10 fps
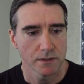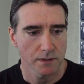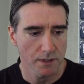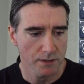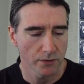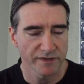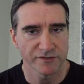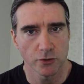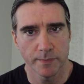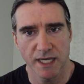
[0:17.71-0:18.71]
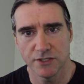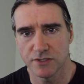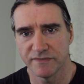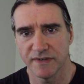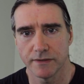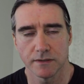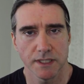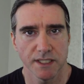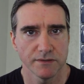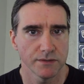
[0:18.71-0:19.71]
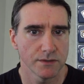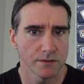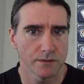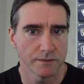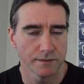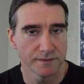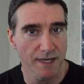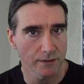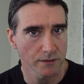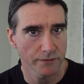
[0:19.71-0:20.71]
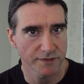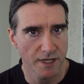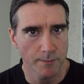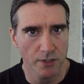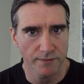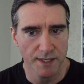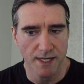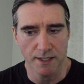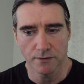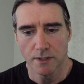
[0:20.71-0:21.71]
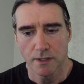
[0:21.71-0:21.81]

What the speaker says: Go to the store page, you can find the link to download the demo right now.